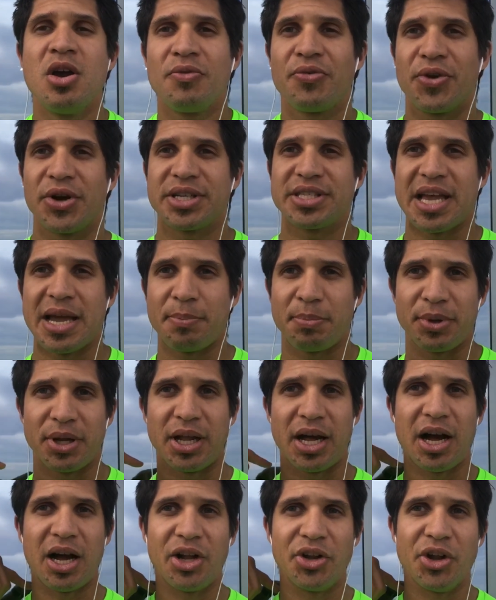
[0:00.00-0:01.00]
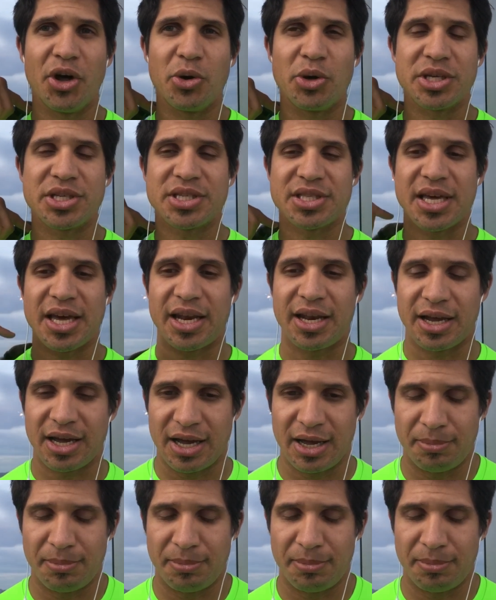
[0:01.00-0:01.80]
For example, I'll notice that